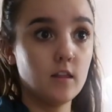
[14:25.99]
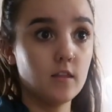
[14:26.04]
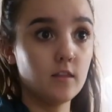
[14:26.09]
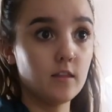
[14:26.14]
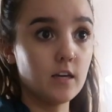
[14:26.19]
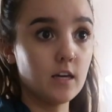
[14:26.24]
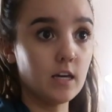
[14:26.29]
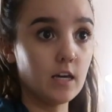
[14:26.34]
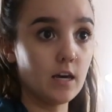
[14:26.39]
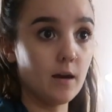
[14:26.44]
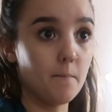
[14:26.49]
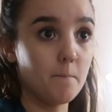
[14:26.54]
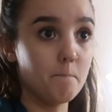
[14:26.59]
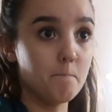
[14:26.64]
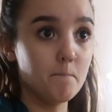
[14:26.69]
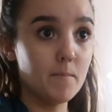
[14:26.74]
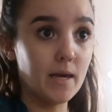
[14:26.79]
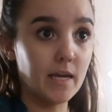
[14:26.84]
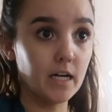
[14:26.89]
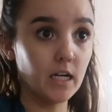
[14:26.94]
the
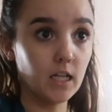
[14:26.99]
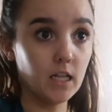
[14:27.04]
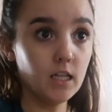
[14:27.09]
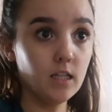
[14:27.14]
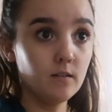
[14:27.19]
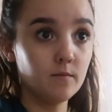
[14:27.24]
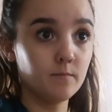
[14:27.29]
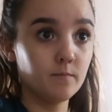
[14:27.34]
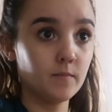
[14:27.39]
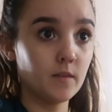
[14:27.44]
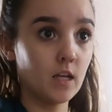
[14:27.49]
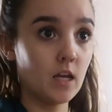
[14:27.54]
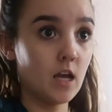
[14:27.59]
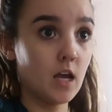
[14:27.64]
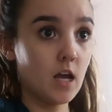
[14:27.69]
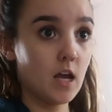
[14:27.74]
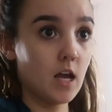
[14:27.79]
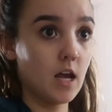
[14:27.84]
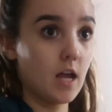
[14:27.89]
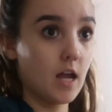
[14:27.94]
middle,
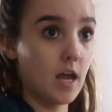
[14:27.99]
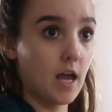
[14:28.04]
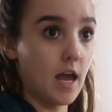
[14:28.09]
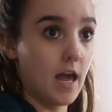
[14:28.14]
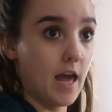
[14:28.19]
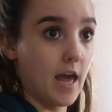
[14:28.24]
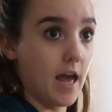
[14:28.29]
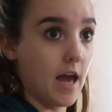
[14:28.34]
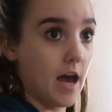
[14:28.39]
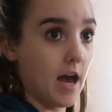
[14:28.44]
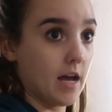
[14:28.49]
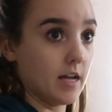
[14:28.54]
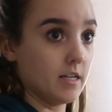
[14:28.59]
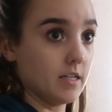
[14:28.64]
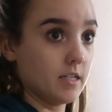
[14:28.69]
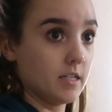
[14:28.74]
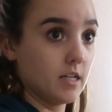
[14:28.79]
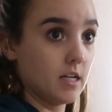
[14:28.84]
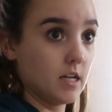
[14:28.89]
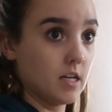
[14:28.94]

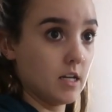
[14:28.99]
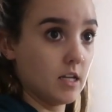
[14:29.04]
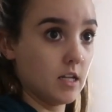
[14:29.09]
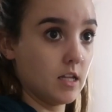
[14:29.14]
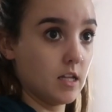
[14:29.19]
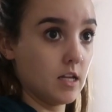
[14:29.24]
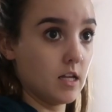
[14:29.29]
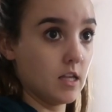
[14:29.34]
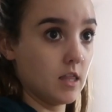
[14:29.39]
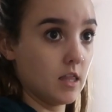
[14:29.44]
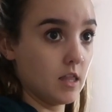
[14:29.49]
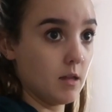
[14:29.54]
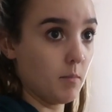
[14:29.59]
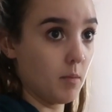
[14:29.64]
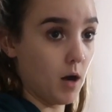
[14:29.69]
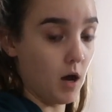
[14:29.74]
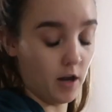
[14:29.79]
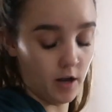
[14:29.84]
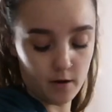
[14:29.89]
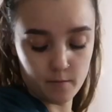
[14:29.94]
and the
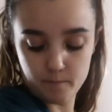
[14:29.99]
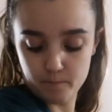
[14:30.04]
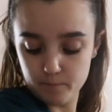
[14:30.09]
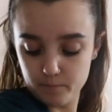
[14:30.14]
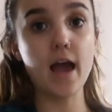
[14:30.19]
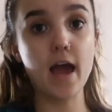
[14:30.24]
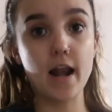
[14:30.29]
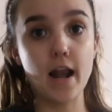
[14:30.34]
bottom.